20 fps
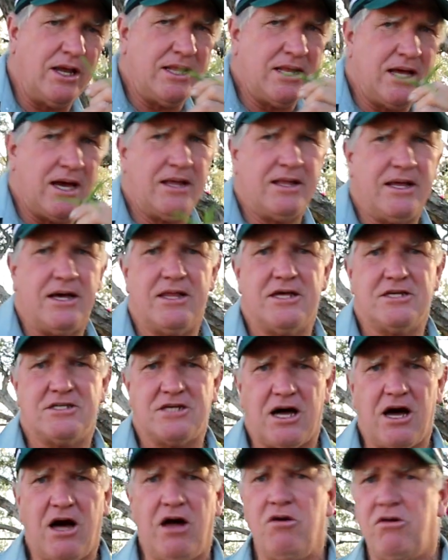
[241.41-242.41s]
in there. Now there's
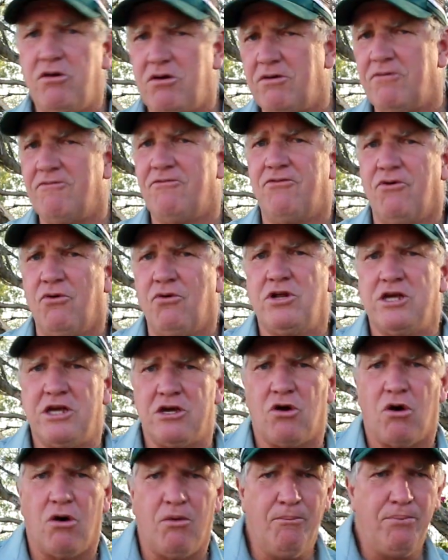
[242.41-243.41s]
140
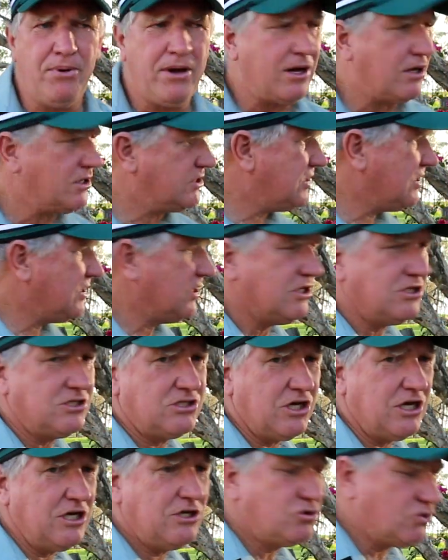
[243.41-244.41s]
compounds in this
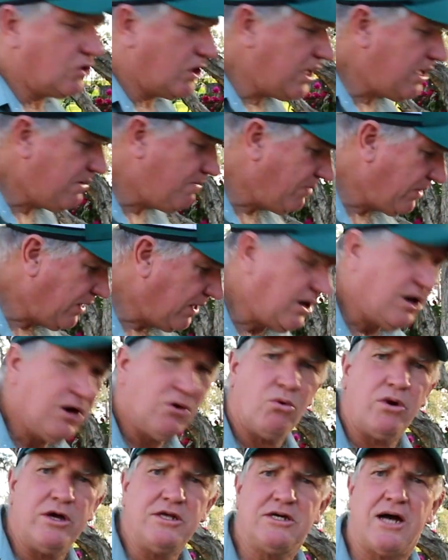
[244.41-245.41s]
tea tree.
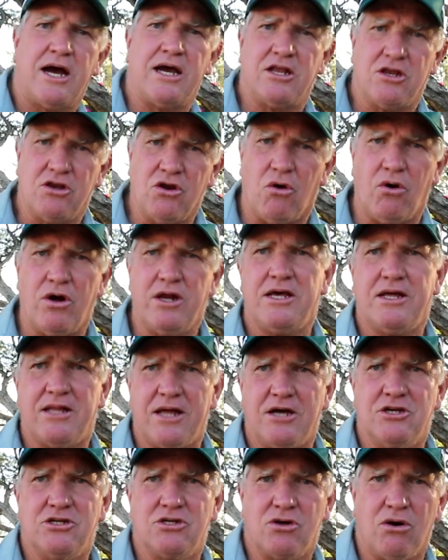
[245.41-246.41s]
We take 90 of
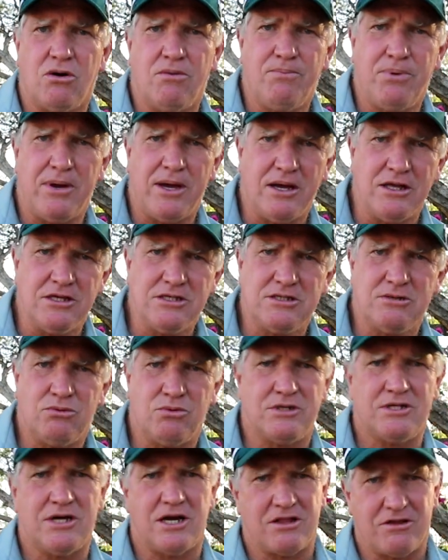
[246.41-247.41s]
those compounds,
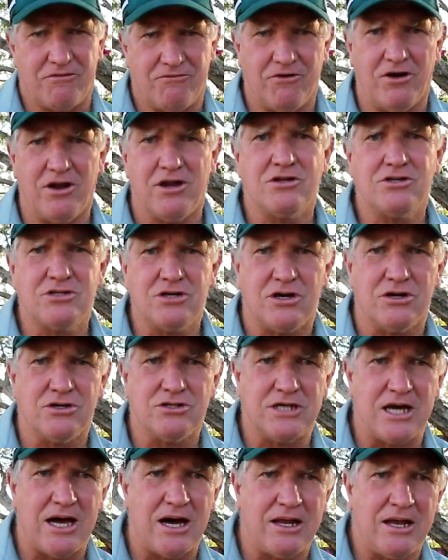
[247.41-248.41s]
we take the
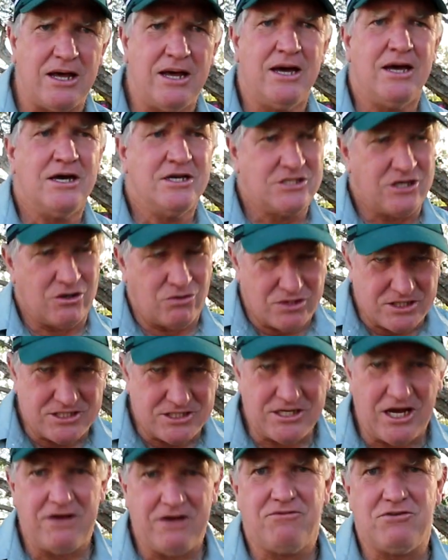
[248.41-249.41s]
volatiles out so it's
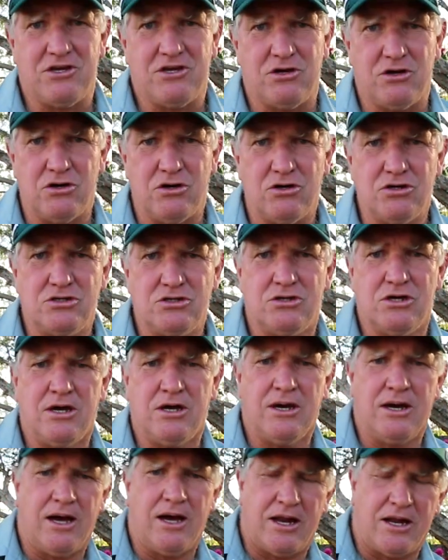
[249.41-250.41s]
safe to use,
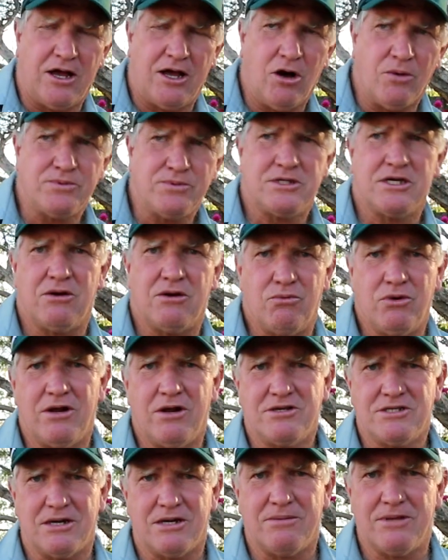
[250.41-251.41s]
it helps to get rid
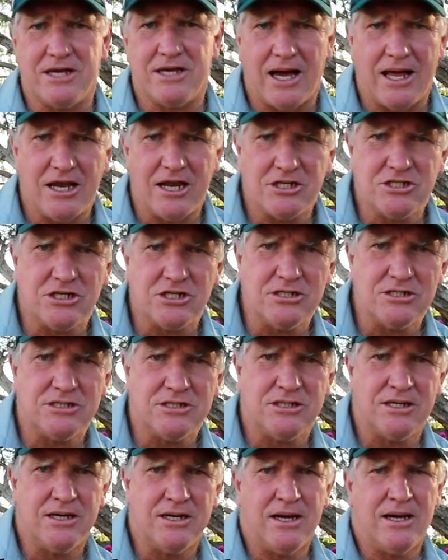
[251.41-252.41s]
of some of the
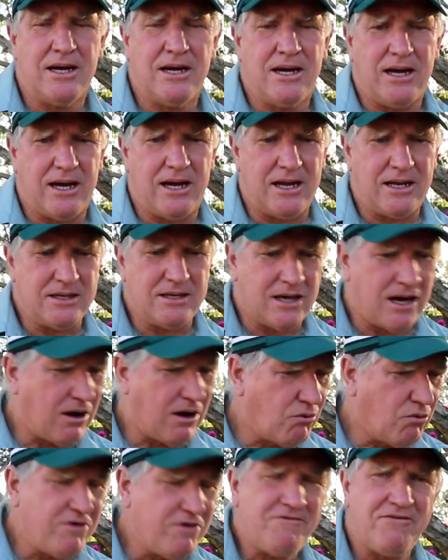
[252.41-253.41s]
allergens and uh,
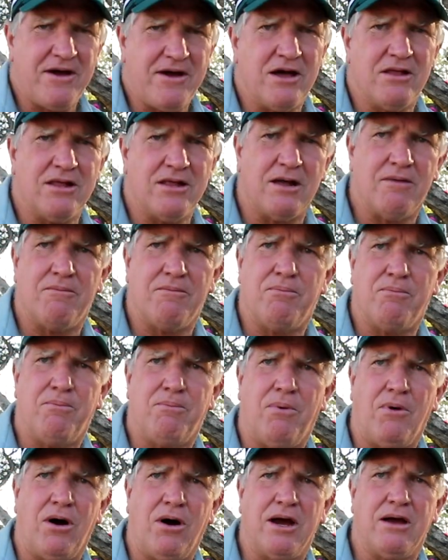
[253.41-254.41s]
we found that
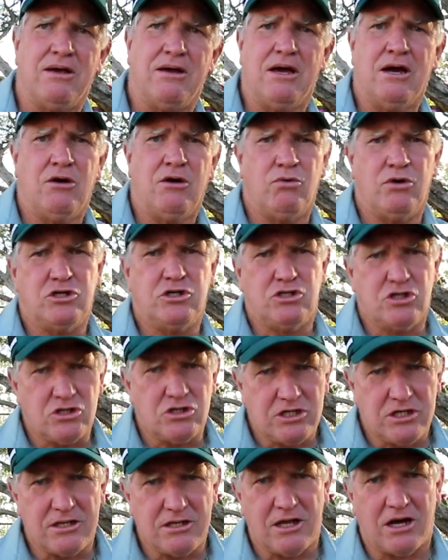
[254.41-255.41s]
by
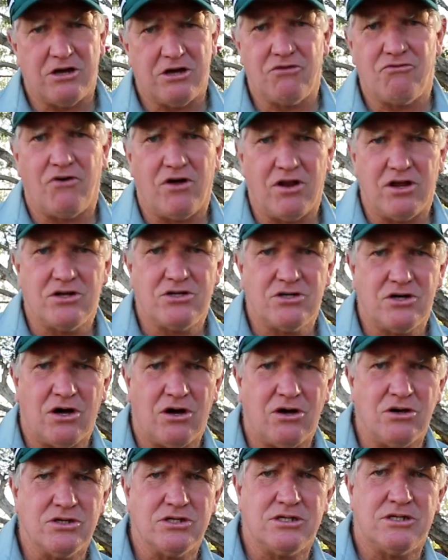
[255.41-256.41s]
reducing those
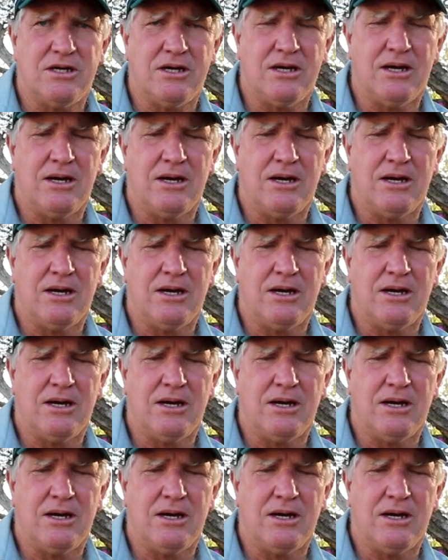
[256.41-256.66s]
volatiles